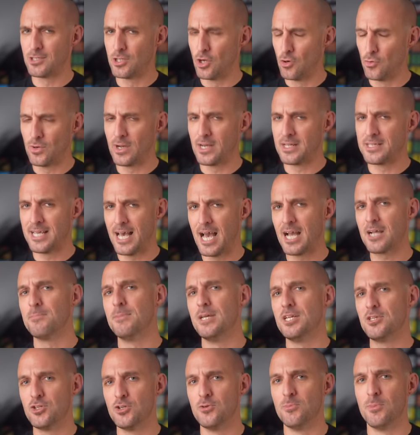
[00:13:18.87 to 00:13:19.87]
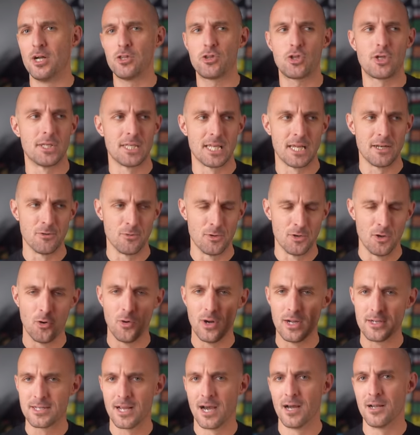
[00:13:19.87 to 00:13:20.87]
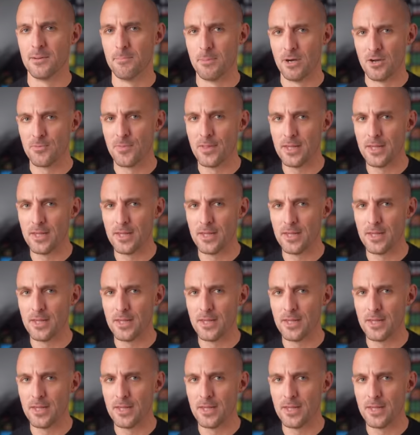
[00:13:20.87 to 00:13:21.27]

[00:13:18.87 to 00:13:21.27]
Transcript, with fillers: Don't attack me too much because I don't know a ton about